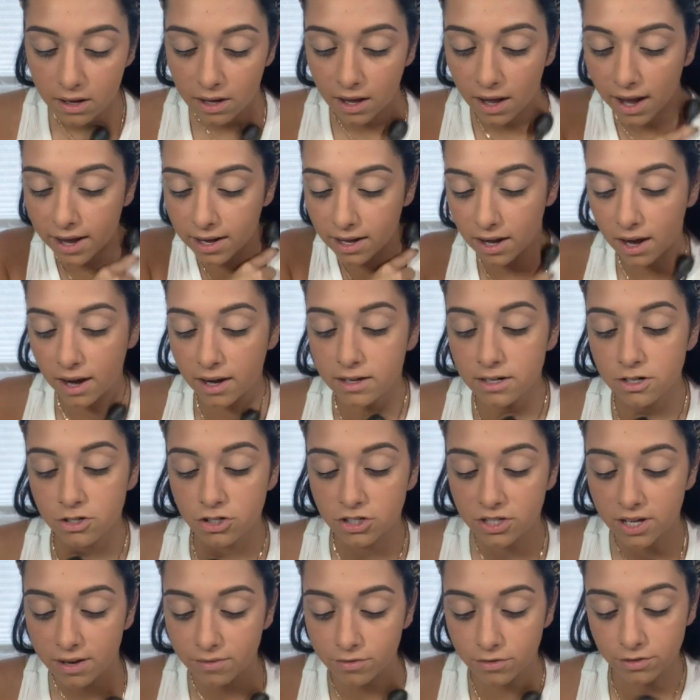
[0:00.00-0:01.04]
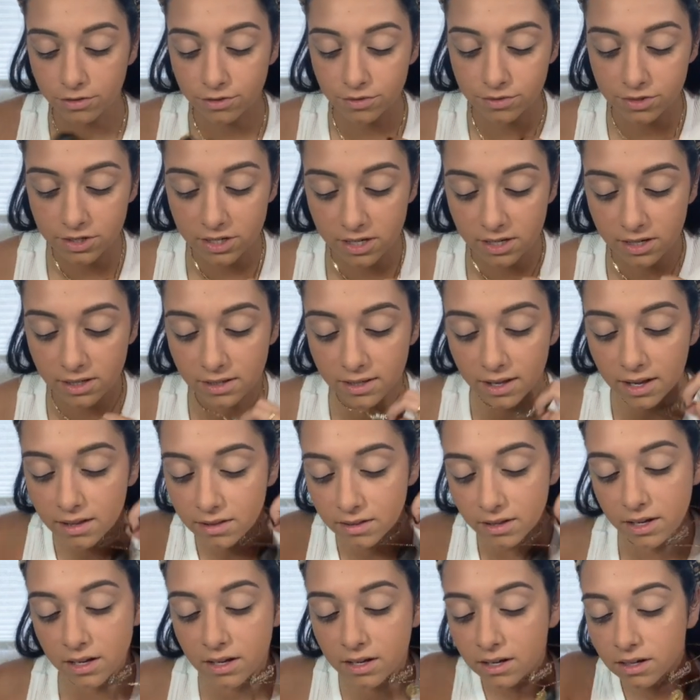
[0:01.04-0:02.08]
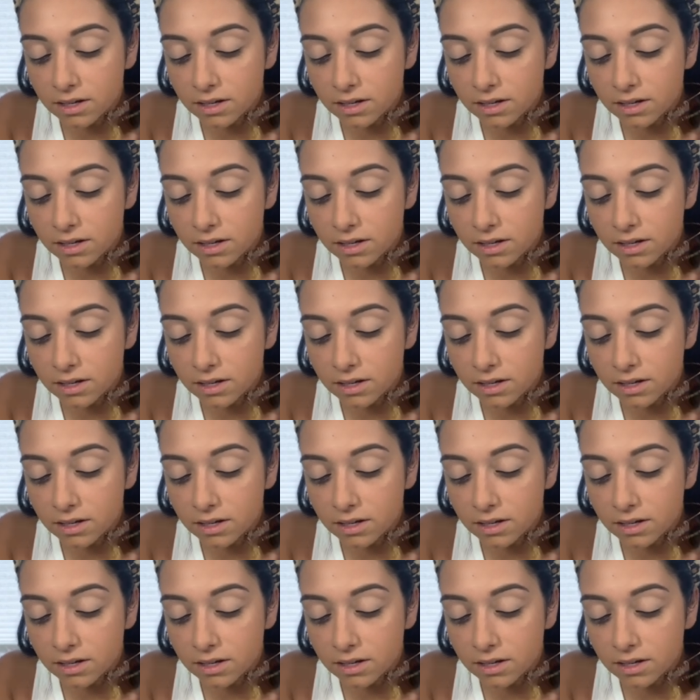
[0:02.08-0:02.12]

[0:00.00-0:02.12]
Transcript: I kind of just have a routine that like